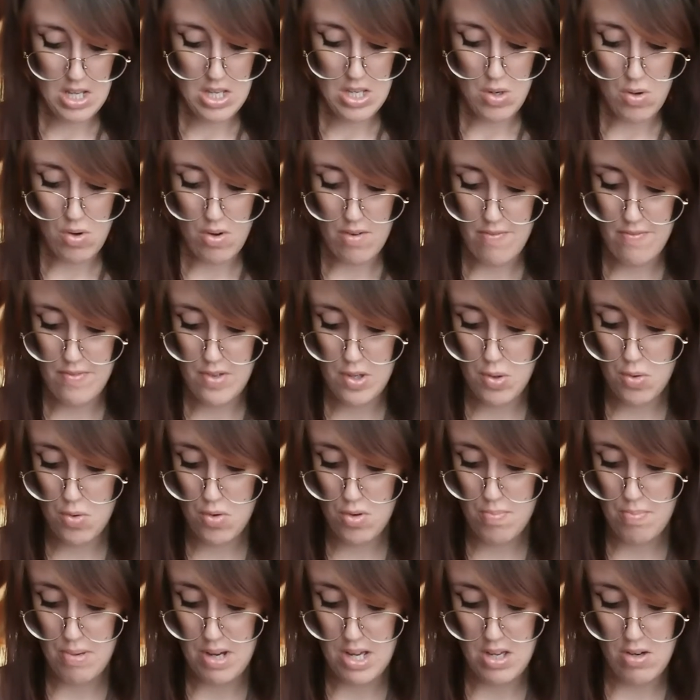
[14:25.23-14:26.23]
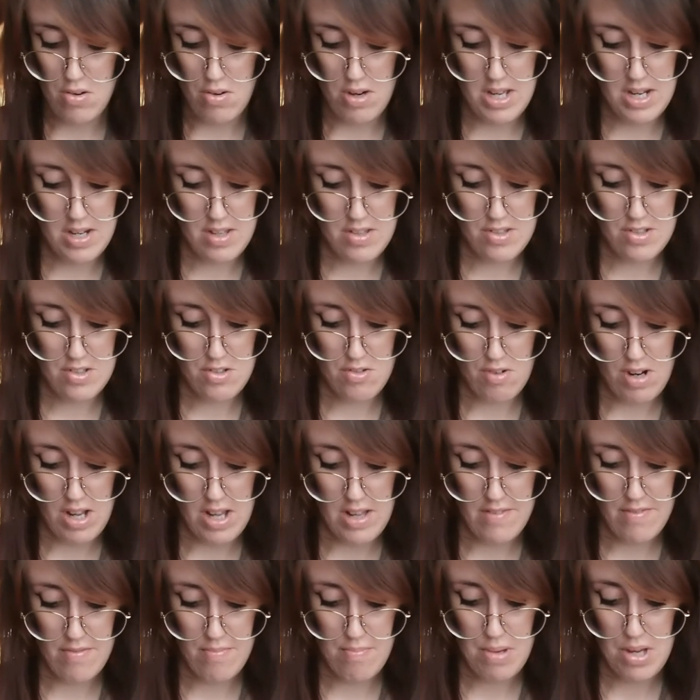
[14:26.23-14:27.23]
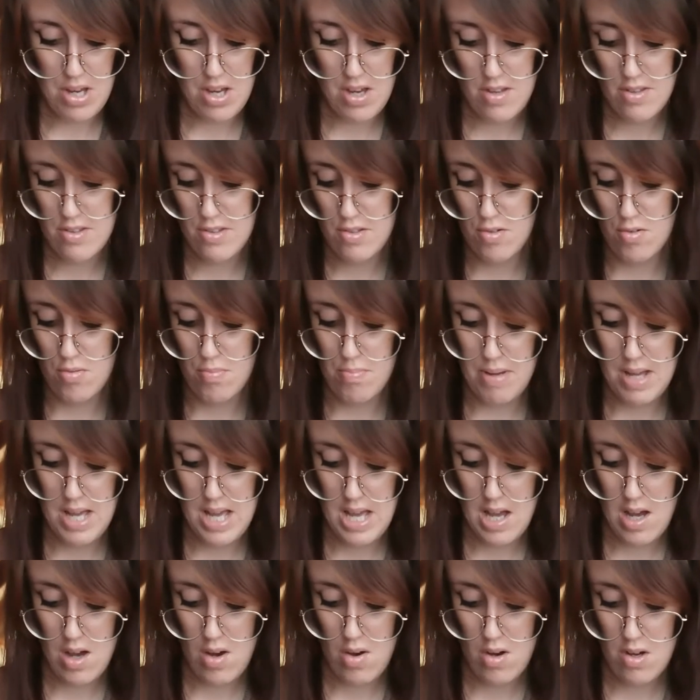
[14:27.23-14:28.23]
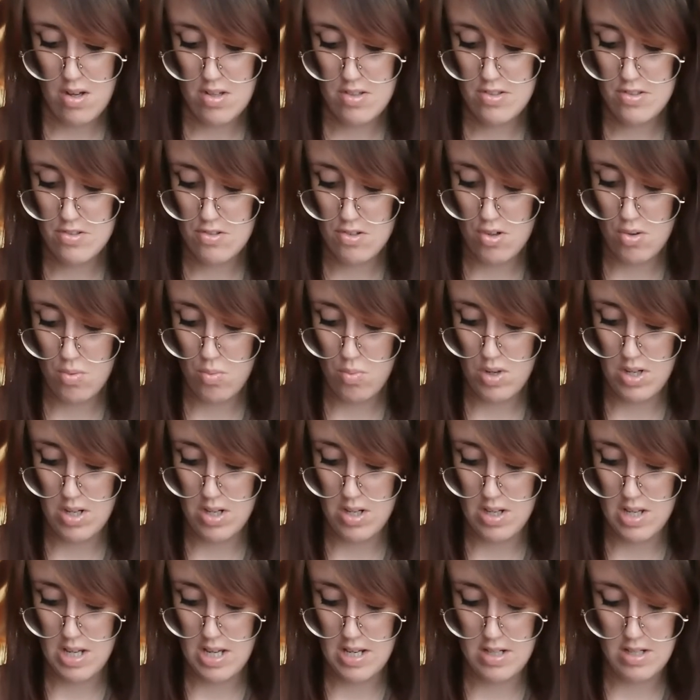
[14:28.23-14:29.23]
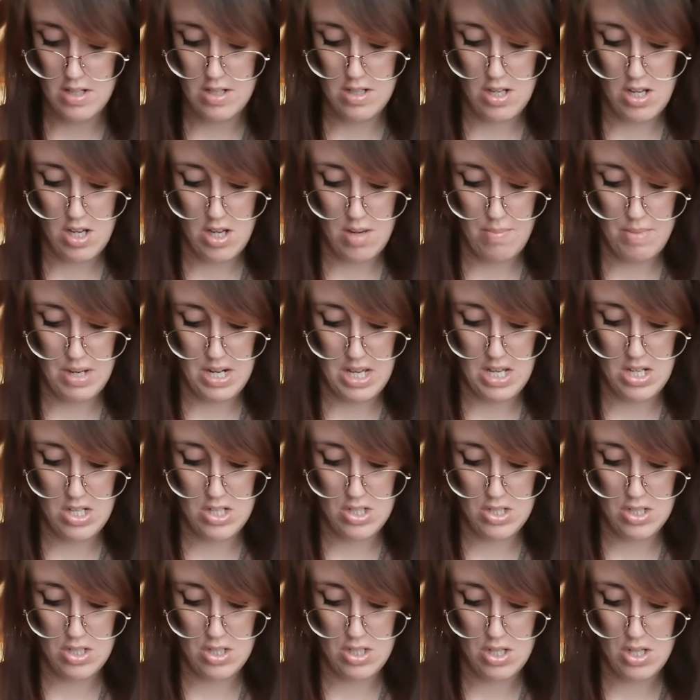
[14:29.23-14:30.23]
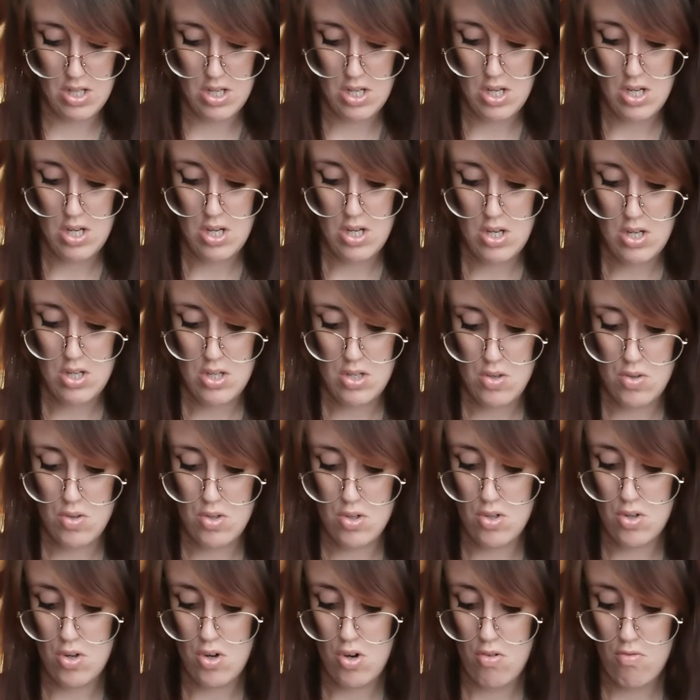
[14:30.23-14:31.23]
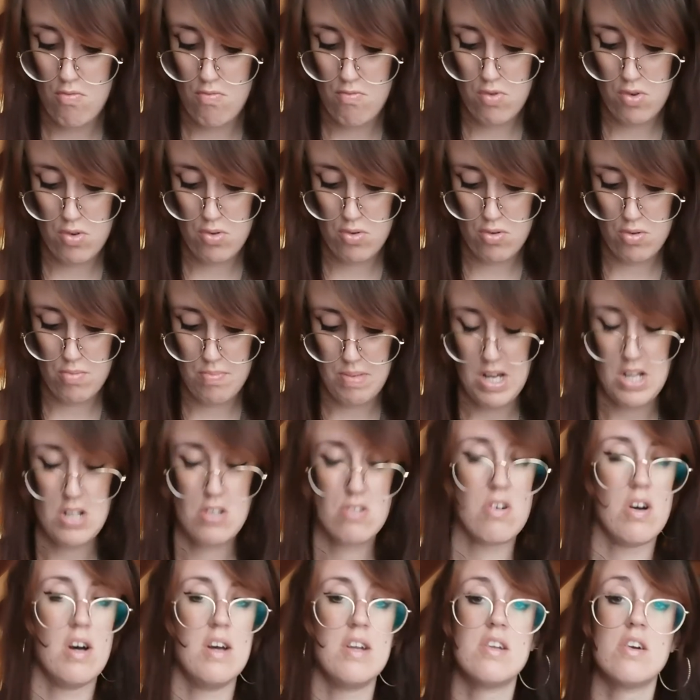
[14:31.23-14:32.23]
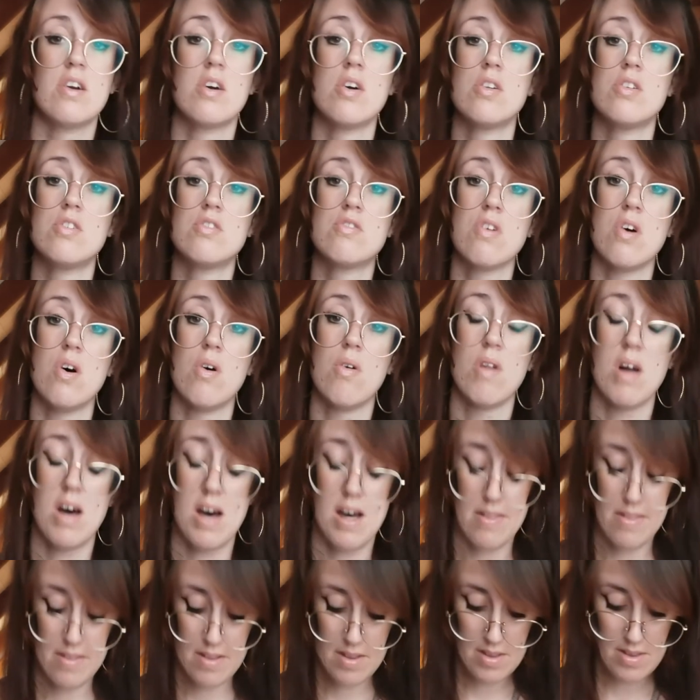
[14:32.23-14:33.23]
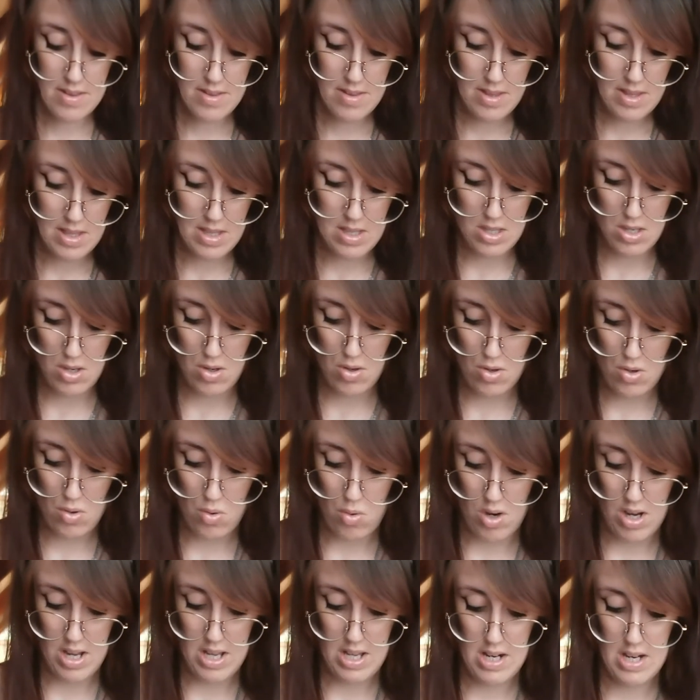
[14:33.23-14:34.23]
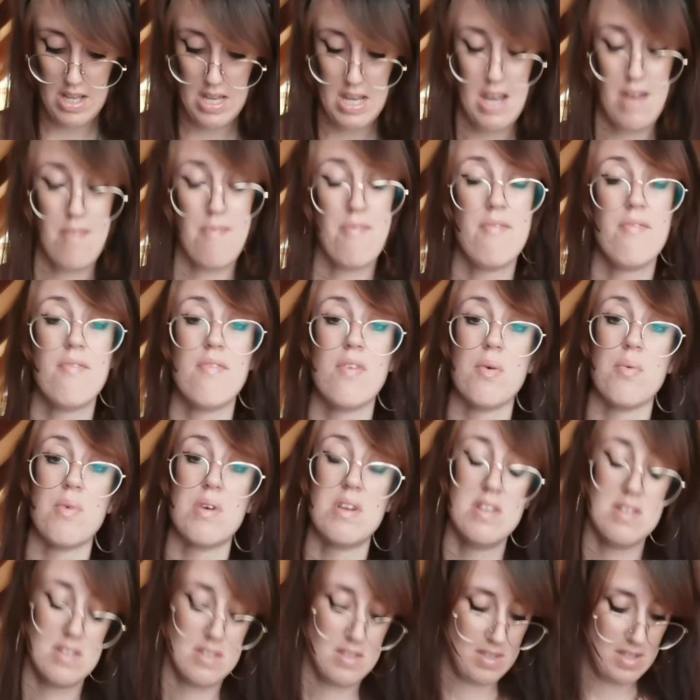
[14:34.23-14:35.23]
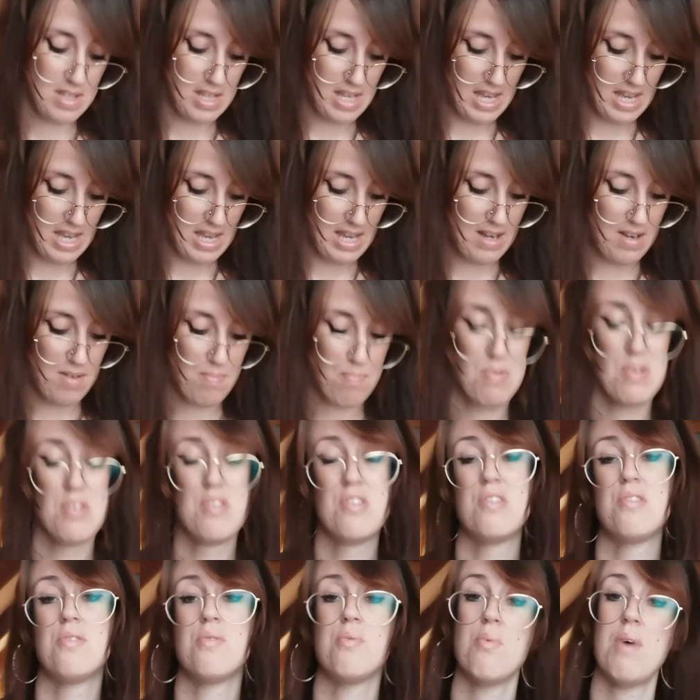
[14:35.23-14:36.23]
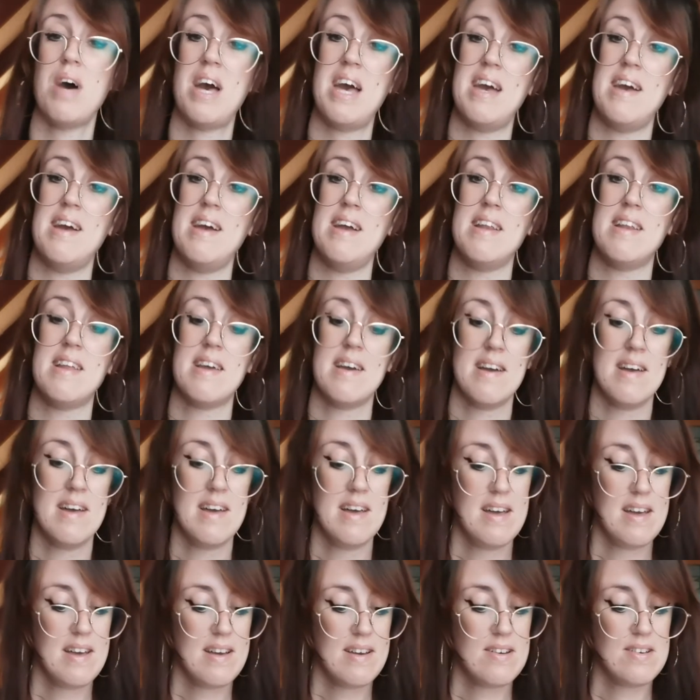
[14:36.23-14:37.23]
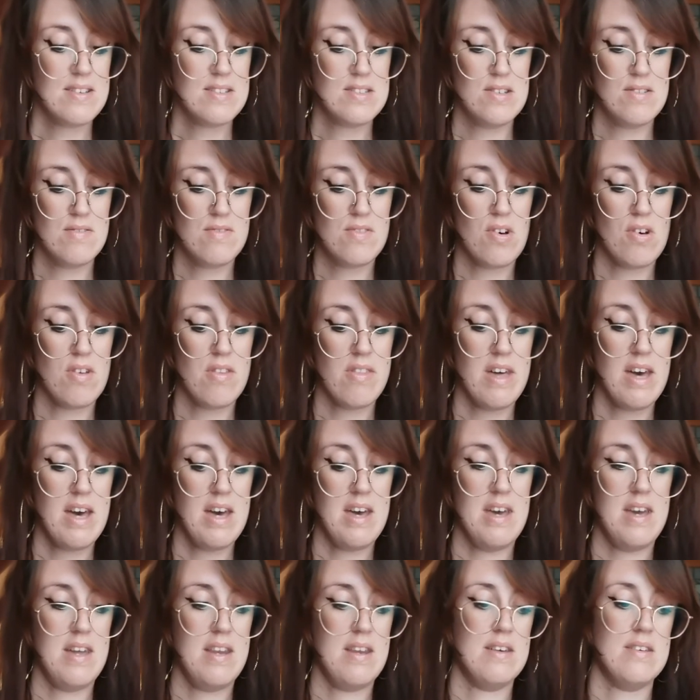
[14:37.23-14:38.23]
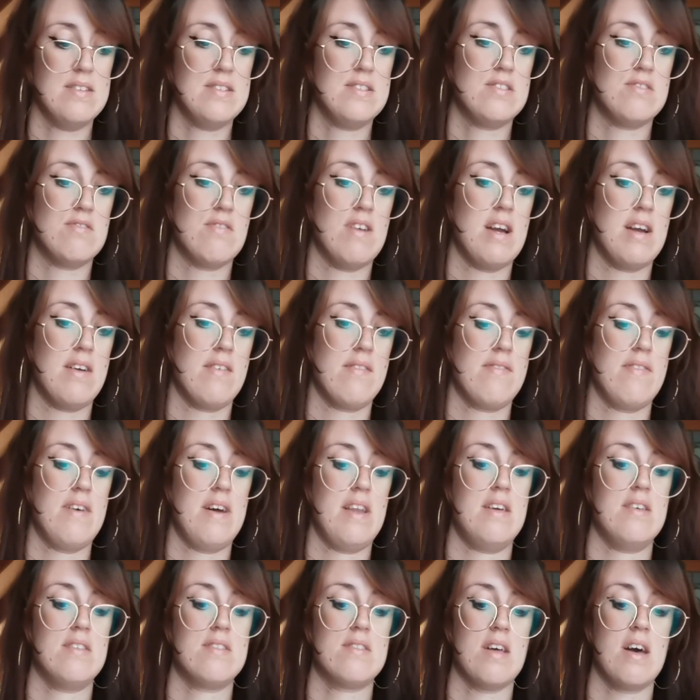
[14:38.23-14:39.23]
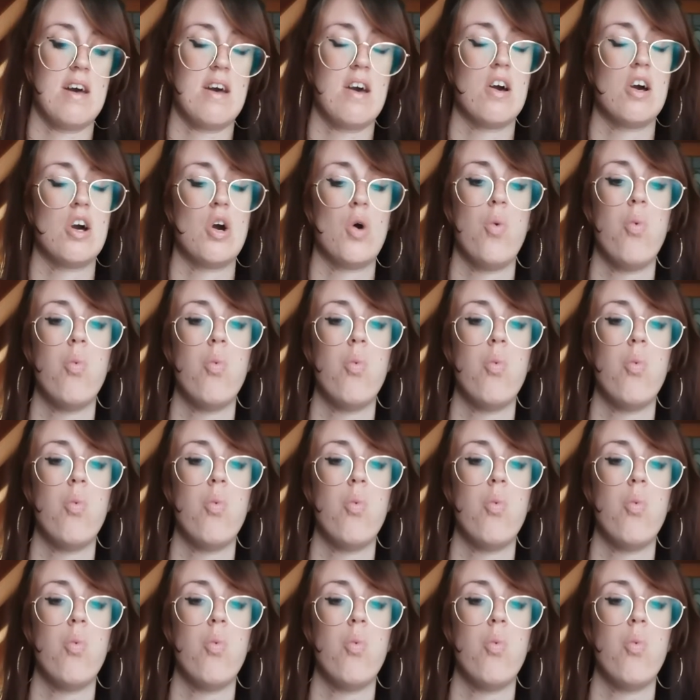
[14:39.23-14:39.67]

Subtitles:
You are fueled by your inner strength, personal power, strong will, and determination. You do not rule by trying to control others. You quietly influence and persuade, because you've got that inner strength, and it's like a